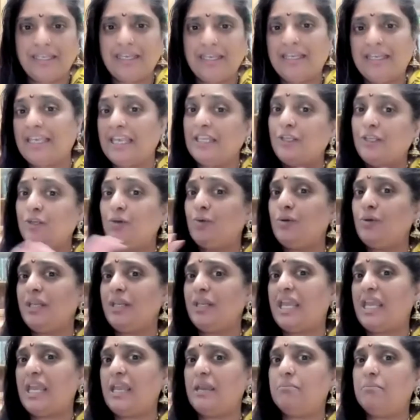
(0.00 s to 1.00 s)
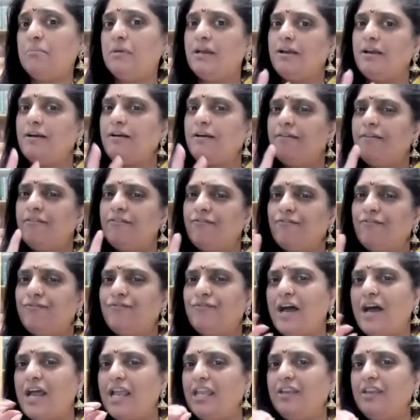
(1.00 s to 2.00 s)
Can you name
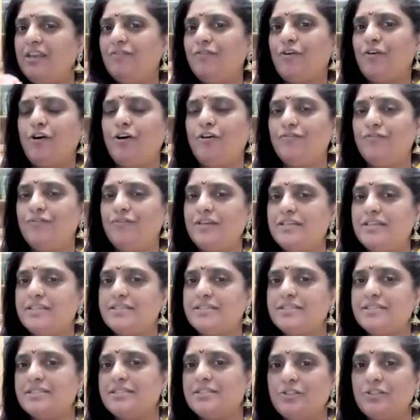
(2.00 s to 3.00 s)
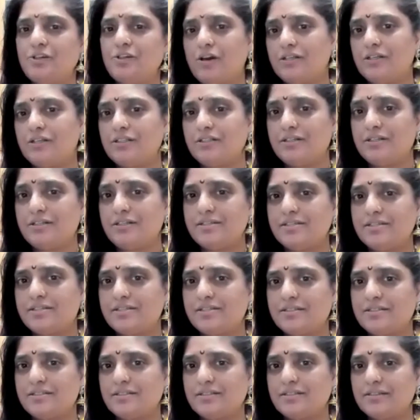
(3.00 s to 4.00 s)
5 of his
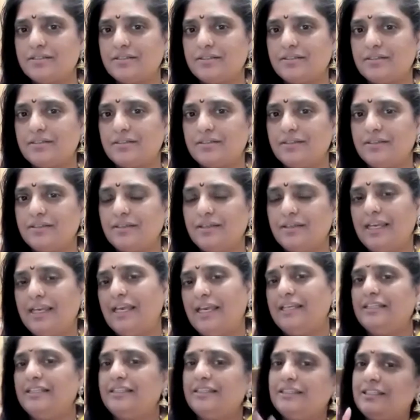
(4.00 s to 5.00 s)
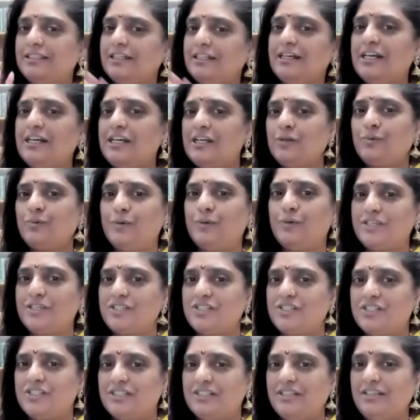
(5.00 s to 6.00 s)
daughters? And a third
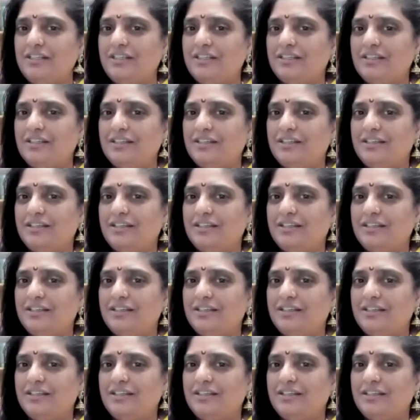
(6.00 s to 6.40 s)
question,